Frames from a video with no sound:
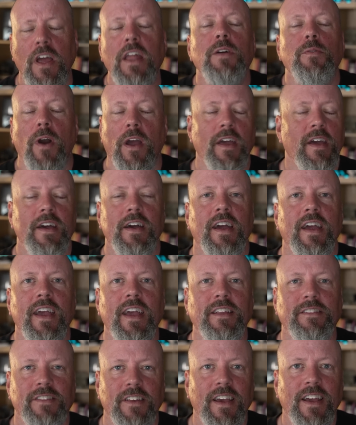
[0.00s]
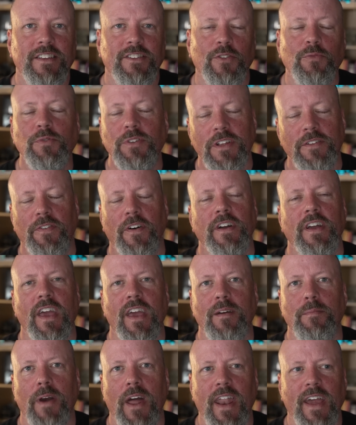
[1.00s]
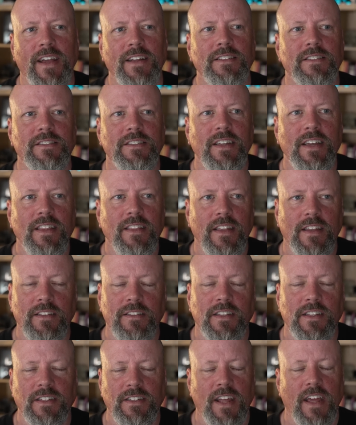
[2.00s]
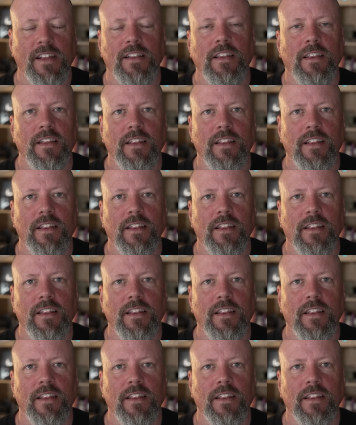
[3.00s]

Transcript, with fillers: Anyway, it's it's a really fun game, and I can see that it's going to take.